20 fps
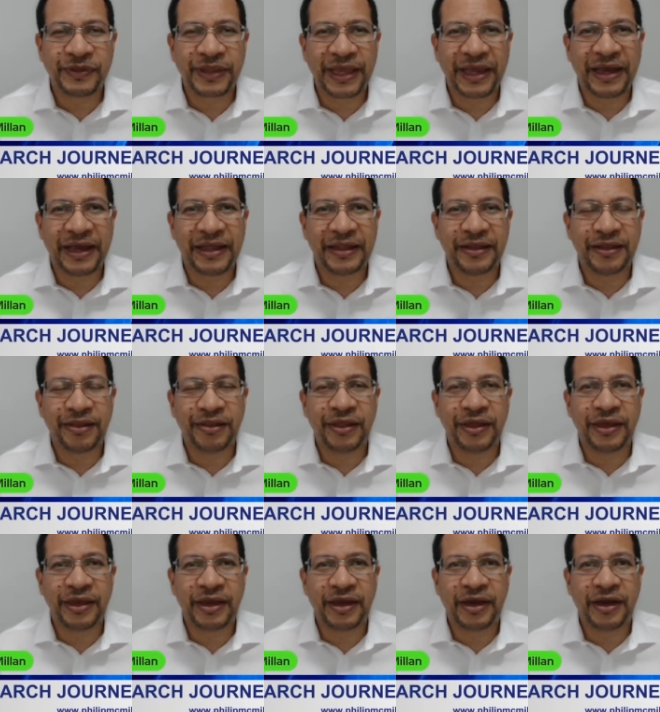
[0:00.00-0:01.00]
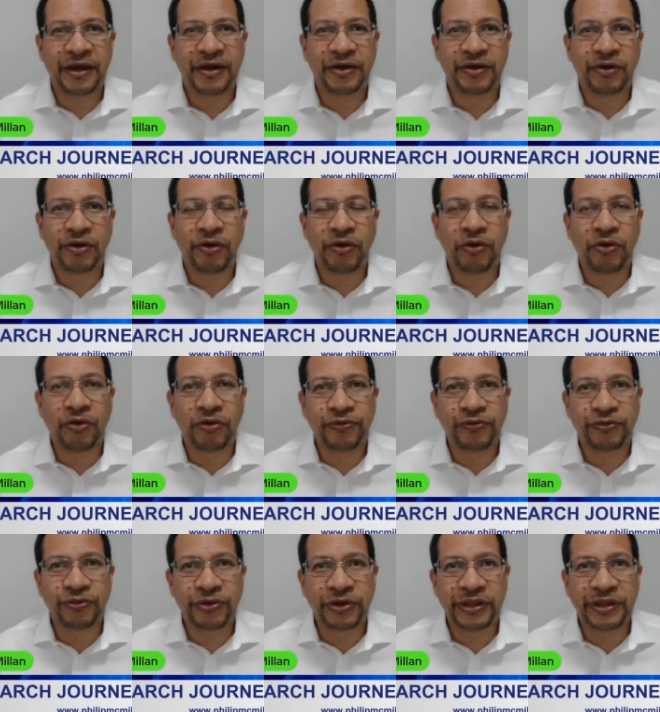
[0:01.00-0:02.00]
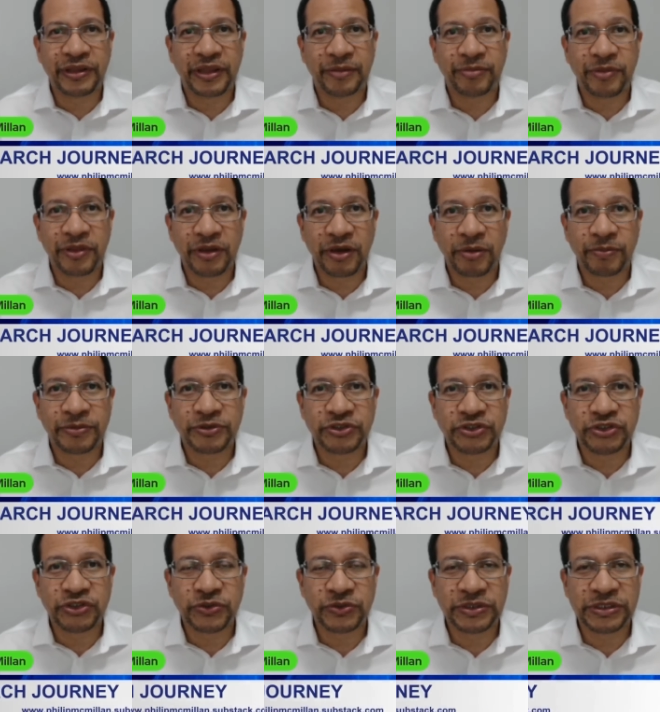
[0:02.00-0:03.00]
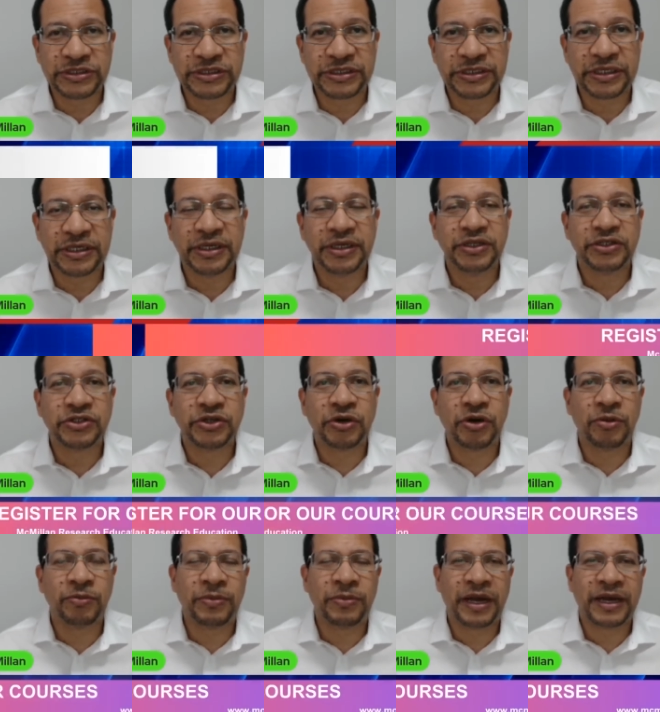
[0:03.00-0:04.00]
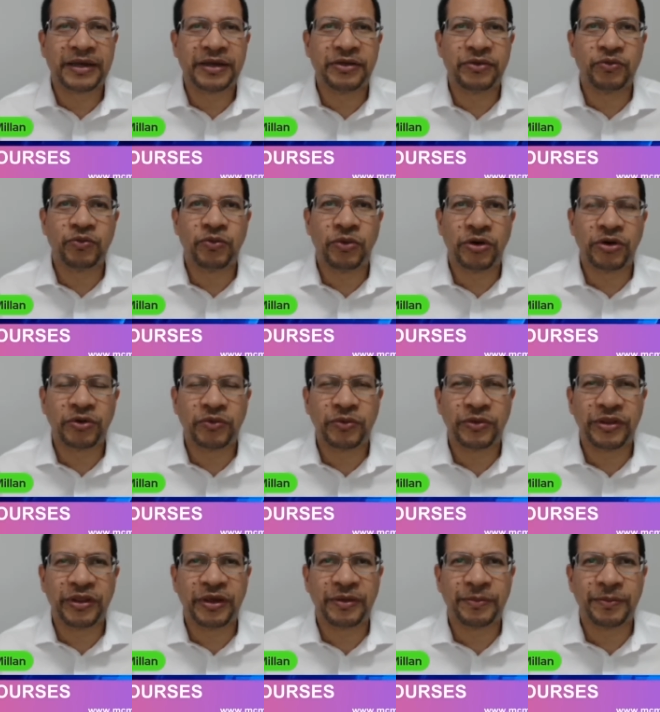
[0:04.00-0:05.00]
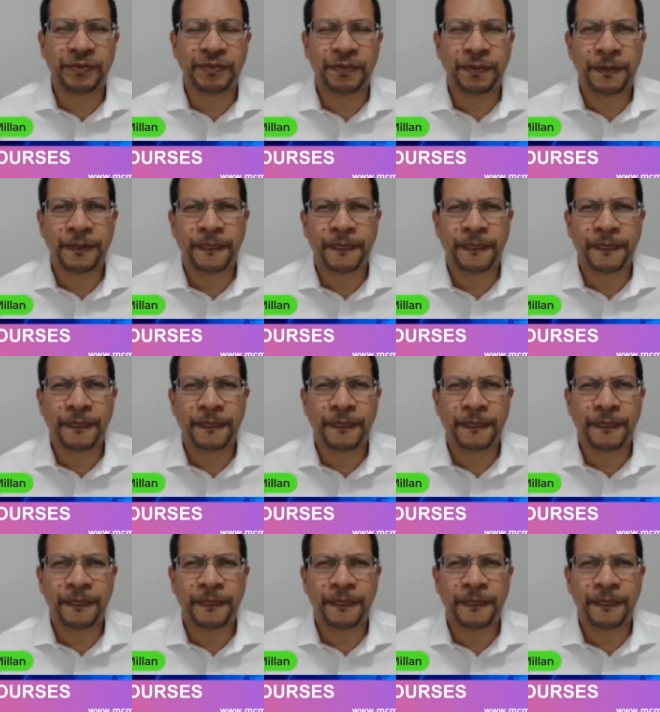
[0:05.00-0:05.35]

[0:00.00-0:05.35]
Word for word: and they are offering them the opportunity to come back and work with them.